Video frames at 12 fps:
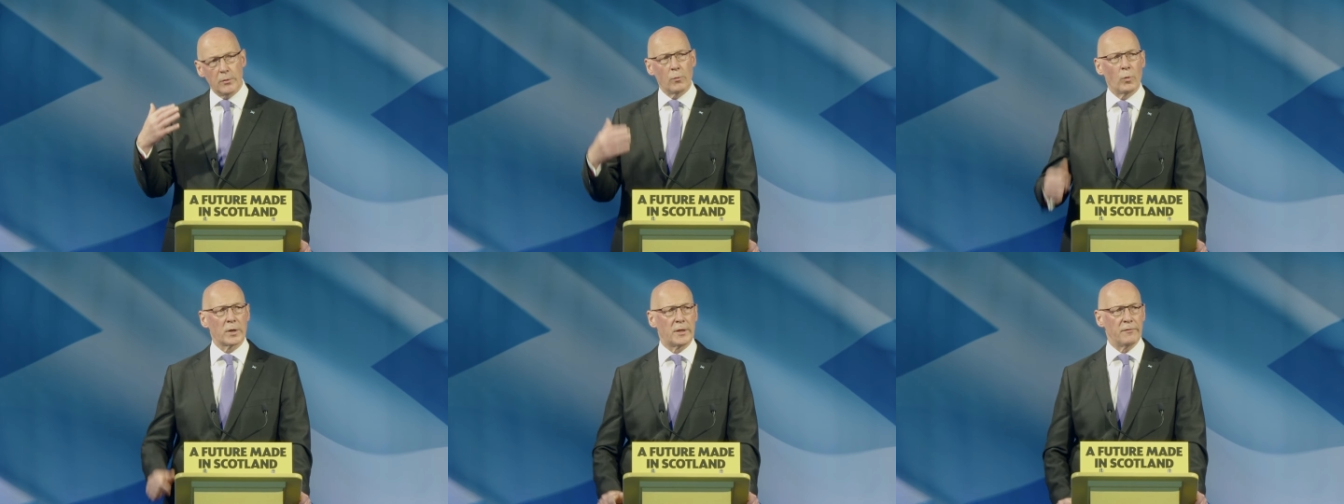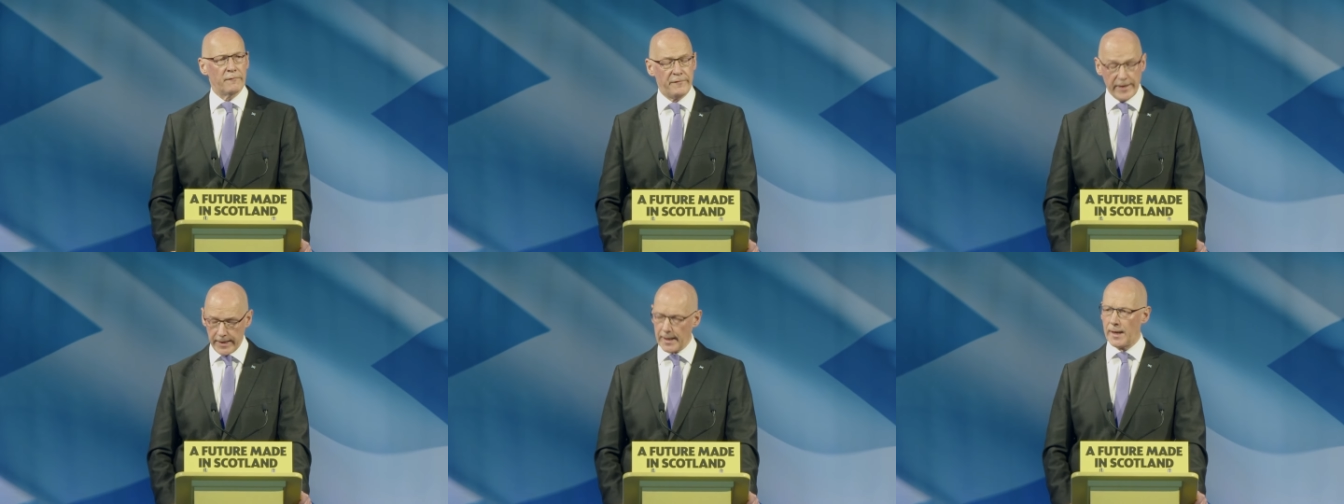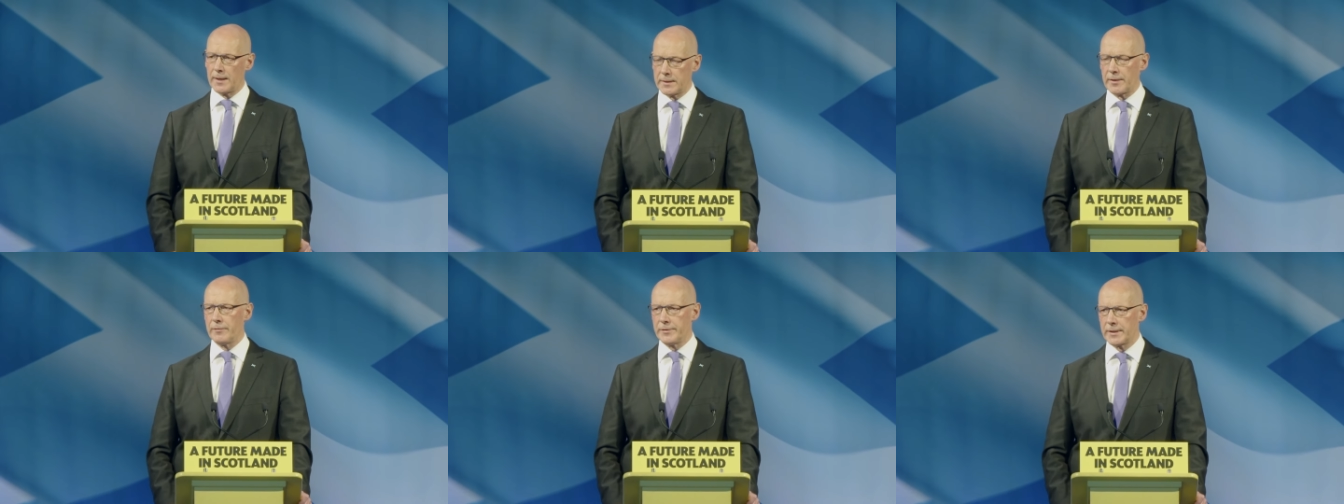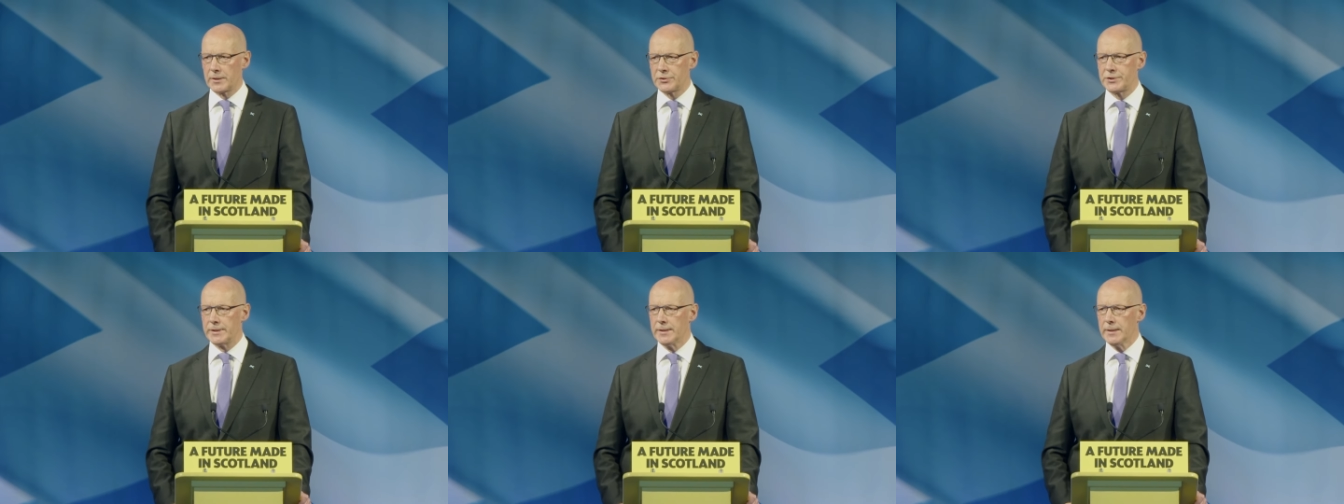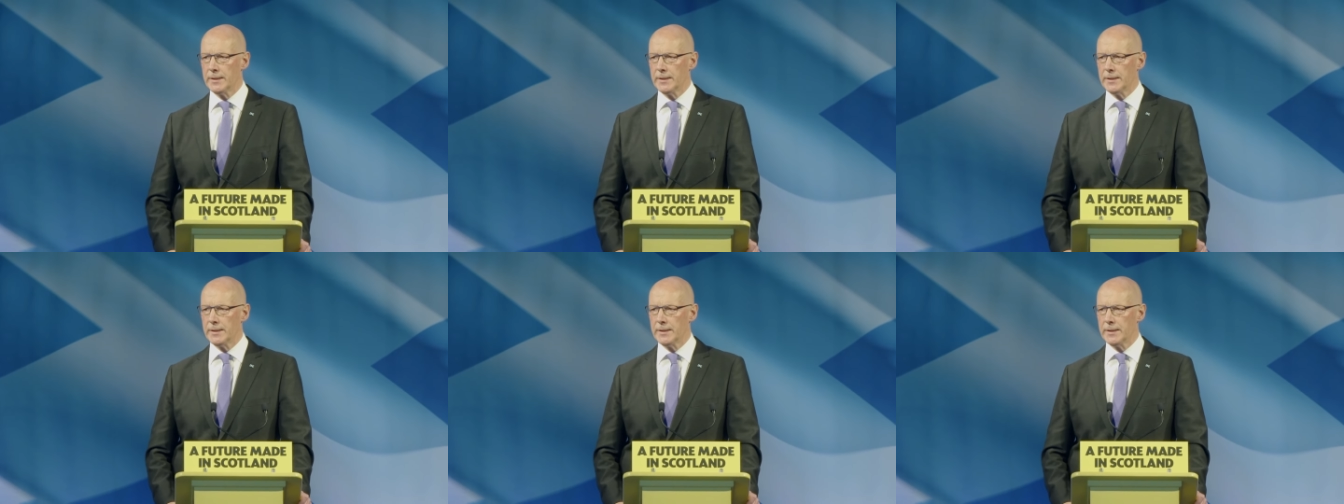working very hard around the country